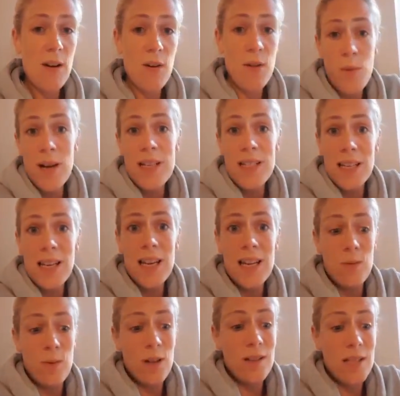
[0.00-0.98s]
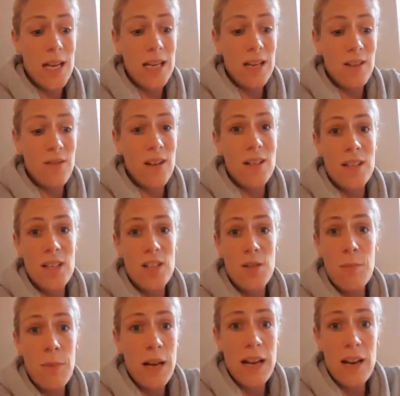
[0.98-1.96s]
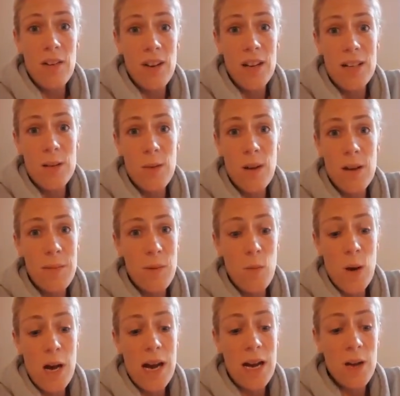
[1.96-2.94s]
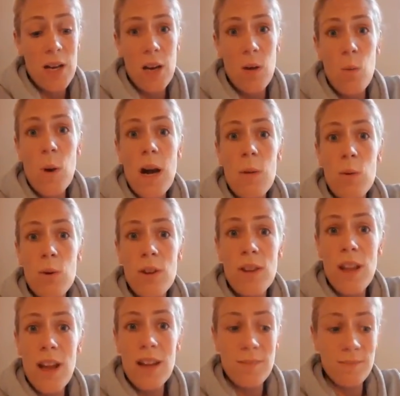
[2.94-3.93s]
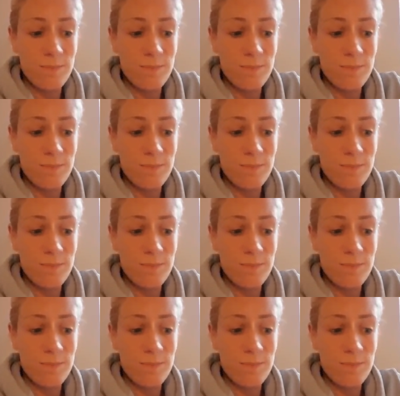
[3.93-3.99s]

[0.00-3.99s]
otherwise the kids will take advantage and play on it as well. I mean, why wouldn't they?